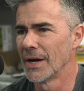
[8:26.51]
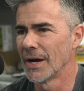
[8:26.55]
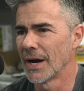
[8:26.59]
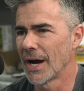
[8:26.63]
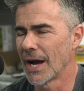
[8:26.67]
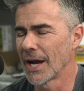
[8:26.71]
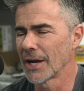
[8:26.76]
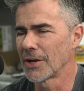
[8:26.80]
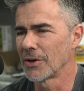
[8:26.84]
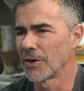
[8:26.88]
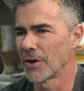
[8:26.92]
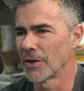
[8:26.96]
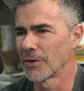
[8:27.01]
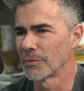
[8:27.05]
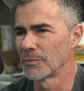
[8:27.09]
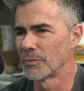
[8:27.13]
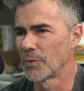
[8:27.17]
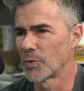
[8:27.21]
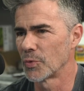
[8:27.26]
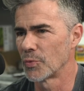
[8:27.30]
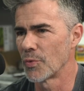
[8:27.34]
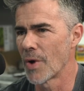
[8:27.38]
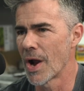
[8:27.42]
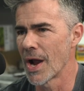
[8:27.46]
I called
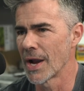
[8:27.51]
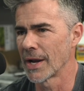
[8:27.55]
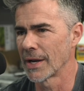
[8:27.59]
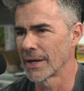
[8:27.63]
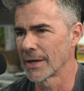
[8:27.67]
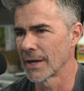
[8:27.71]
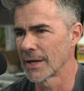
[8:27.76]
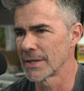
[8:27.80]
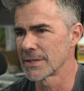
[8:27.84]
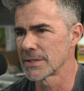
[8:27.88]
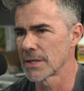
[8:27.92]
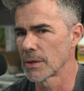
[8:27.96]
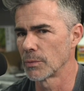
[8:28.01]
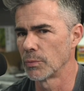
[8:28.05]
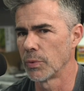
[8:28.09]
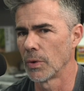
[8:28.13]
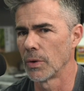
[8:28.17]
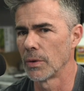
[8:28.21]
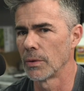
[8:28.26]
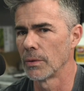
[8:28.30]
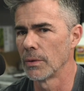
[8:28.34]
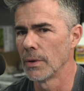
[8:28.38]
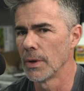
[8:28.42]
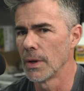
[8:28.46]
Ryan and I said,
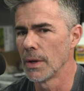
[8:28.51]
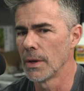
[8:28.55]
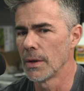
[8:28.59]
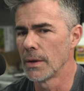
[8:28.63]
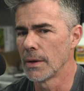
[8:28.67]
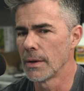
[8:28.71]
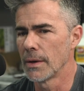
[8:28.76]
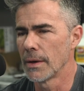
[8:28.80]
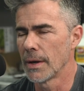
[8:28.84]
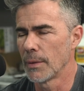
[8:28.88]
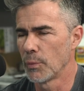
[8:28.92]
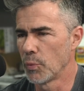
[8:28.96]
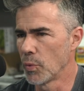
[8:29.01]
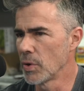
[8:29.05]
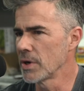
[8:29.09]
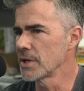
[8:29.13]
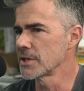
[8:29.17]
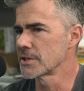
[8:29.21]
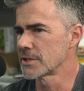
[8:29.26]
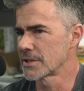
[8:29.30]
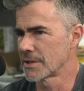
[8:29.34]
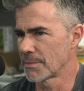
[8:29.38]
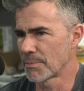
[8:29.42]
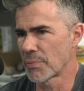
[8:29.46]
well, what
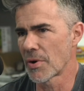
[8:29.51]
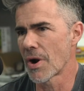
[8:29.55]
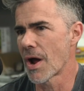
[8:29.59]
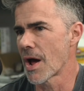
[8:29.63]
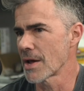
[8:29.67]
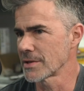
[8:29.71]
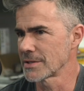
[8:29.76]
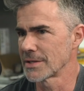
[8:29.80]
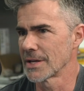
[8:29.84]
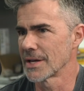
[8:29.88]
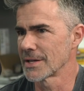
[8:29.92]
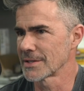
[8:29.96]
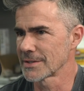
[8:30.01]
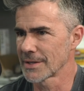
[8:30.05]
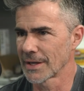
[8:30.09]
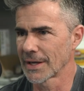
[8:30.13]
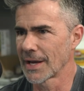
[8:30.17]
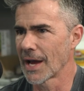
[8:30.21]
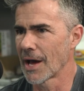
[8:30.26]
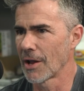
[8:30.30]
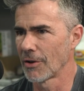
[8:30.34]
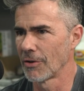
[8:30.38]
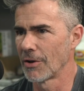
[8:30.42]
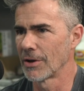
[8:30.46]
is the process? Like,
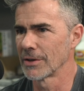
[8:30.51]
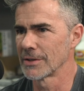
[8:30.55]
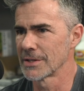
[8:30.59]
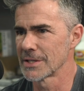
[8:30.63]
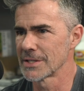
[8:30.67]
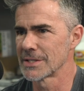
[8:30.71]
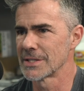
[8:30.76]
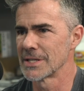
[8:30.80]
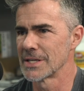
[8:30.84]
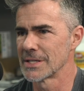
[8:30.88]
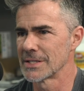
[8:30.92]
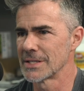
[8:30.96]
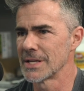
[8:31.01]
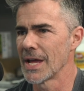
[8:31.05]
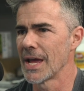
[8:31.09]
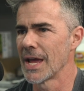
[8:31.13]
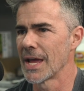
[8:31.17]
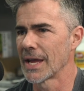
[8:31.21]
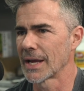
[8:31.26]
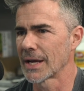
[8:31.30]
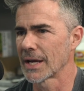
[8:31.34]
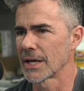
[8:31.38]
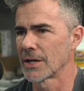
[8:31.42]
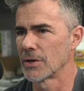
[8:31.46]
how long does this
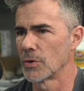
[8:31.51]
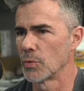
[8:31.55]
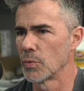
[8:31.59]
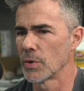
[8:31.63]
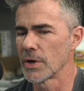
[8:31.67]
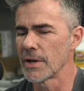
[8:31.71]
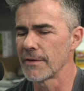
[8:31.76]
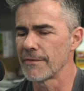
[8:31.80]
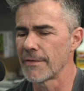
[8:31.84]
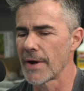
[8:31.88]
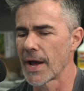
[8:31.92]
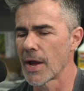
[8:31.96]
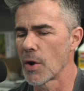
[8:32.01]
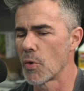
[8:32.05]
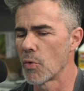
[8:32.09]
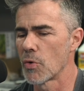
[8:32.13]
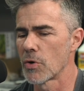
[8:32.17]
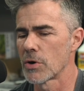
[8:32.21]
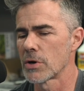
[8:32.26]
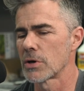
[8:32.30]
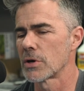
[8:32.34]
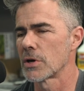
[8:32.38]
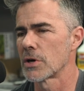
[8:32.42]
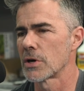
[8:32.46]
take? I go, what if I
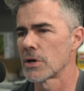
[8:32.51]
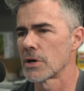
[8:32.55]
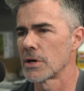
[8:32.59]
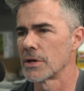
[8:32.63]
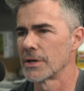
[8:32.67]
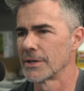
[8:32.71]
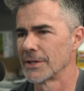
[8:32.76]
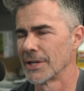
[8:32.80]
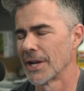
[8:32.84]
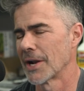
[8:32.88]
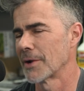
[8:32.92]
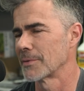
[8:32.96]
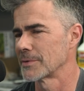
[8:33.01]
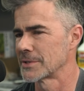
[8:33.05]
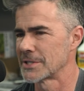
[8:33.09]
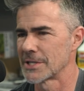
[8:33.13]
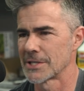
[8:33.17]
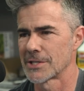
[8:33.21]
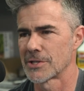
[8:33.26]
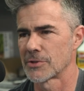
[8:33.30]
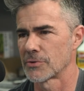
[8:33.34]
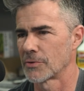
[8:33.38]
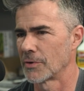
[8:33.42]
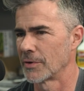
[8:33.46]
ordered, I was
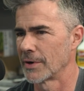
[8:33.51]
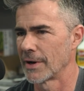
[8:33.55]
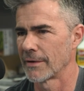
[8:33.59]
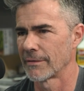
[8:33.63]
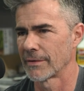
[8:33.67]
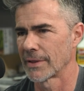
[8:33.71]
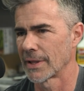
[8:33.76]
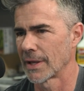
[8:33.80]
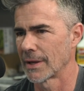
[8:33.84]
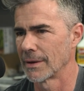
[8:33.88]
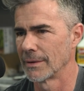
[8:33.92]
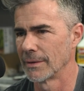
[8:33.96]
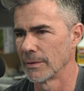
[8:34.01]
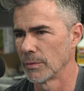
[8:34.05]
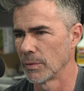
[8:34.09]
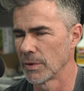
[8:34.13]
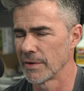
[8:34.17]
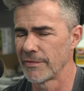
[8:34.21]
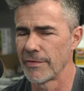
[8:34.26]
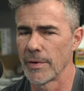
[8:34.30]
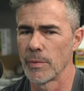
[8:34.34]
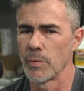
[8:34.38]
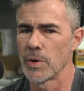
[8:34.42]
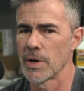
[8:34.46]
just throwing everything out. What
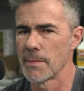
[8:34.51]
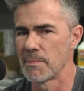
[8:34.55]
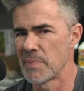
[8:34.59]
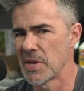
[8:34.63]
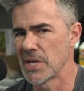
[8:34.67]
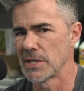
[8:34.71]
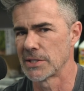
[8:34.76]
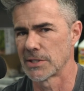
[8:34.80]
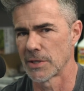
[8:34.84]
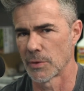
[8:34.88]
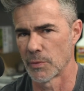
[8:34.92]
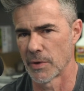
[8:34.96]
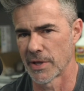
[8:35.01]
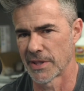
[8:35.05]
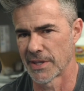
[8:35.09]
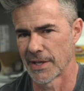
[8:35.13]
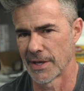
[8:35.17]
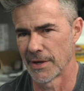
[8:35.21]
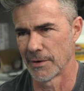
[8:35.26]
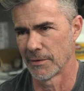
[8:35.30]
if I want a pizza with it?